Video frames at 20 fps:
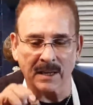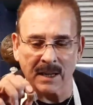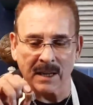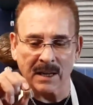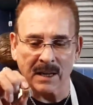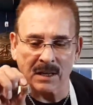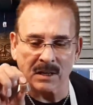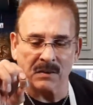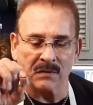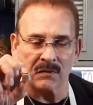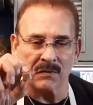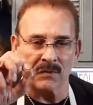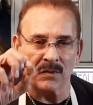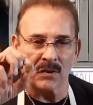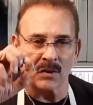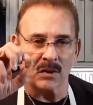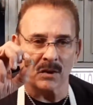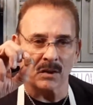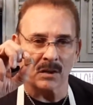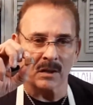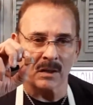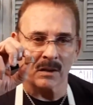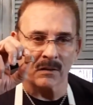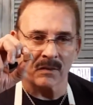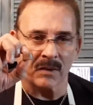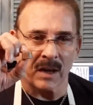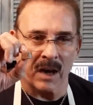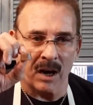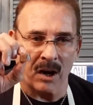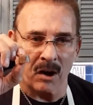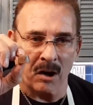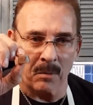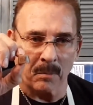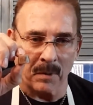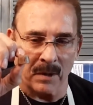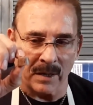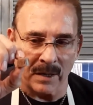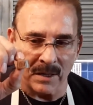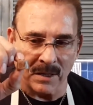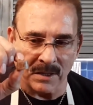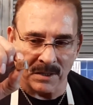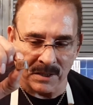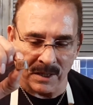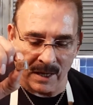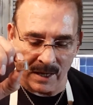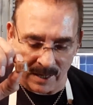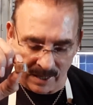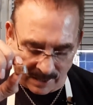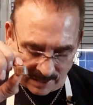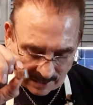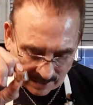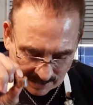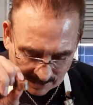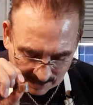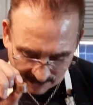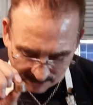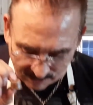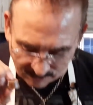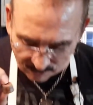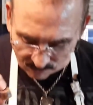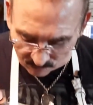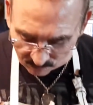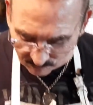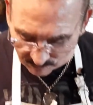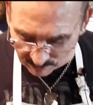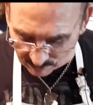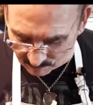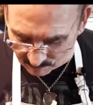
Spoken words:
and it's full of caramel inside, and they're really,